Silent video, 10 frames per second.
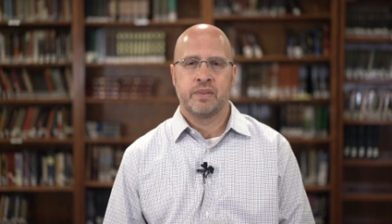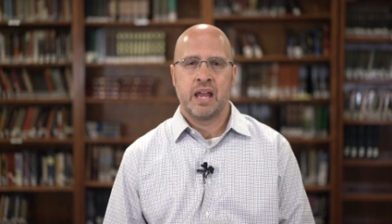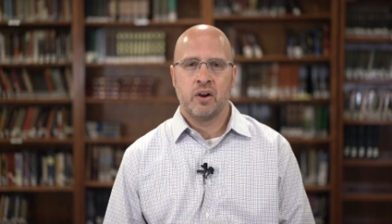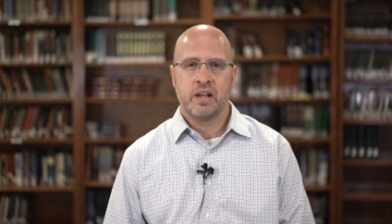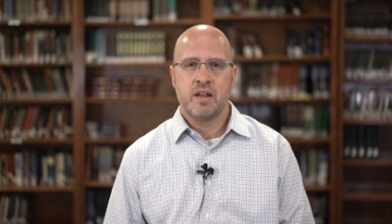
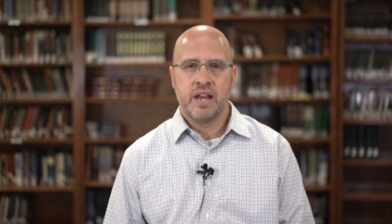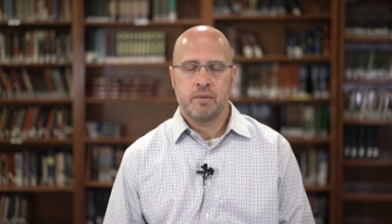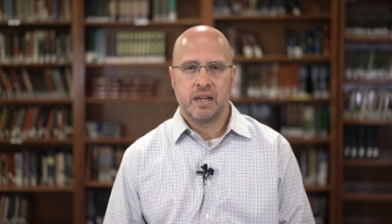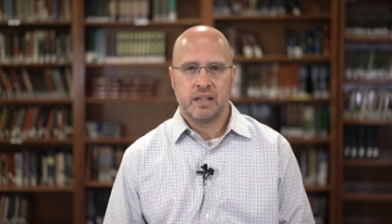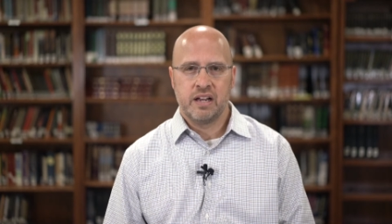How can I make
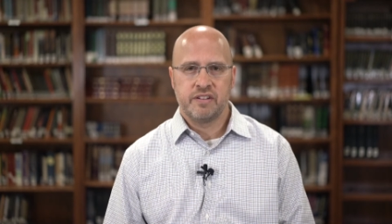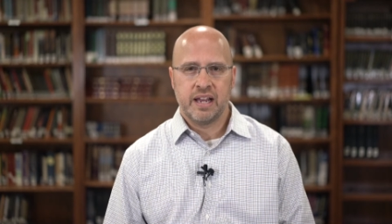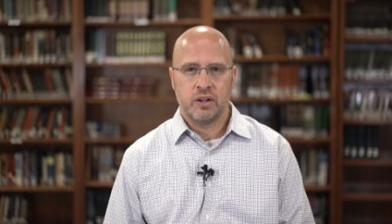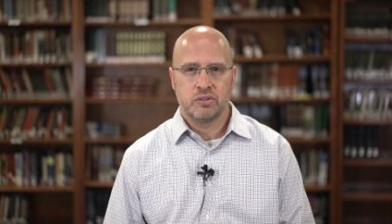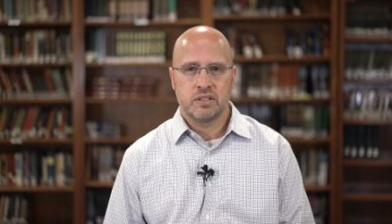my life
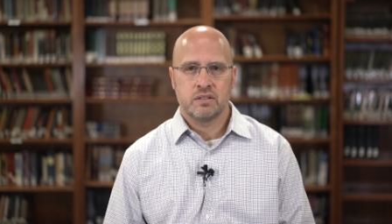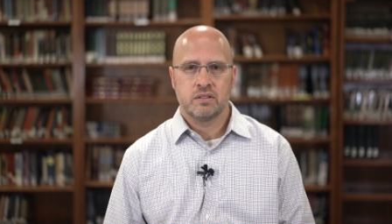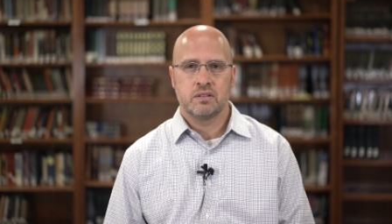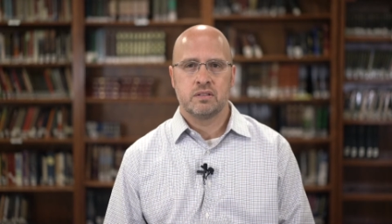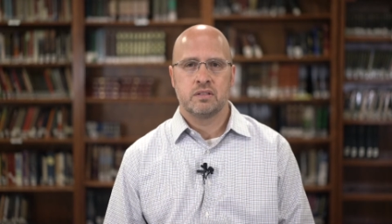count?
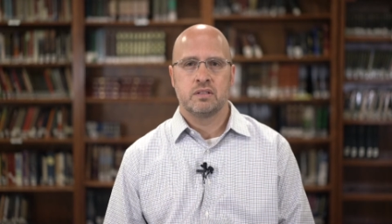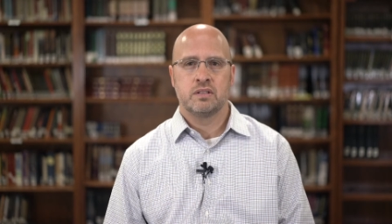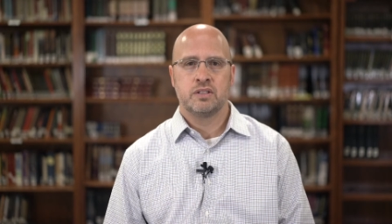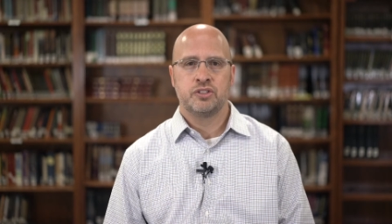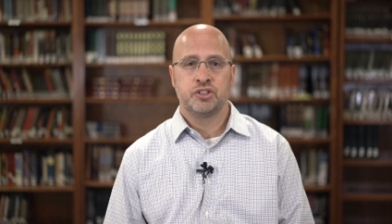
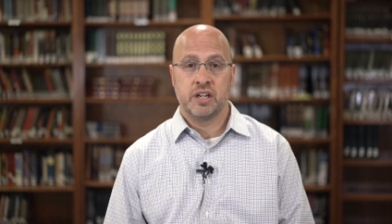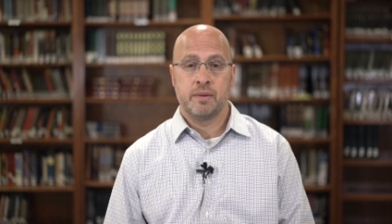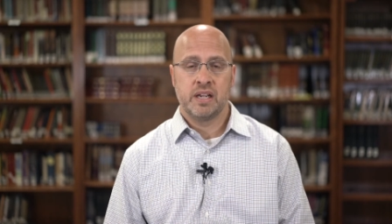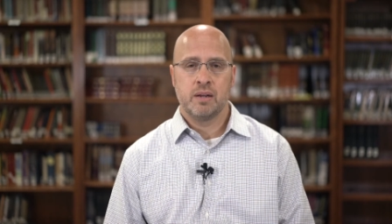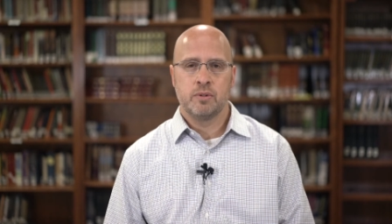Should I
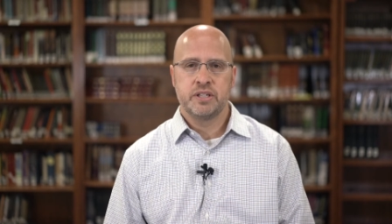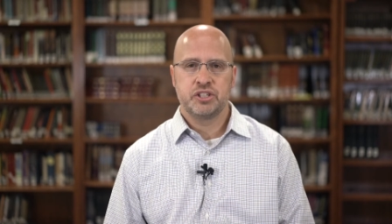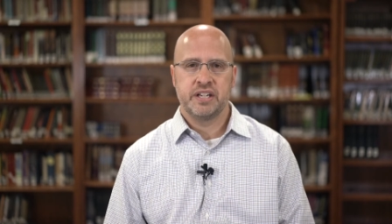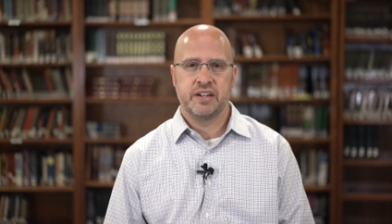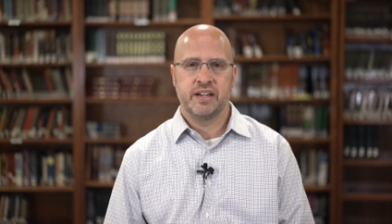become a
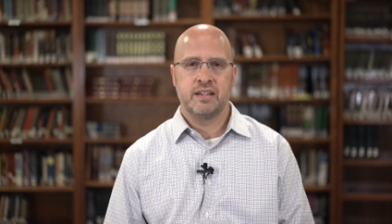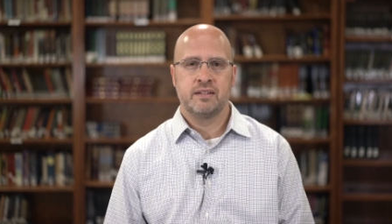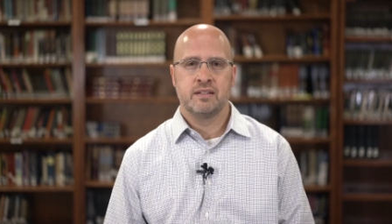missionary?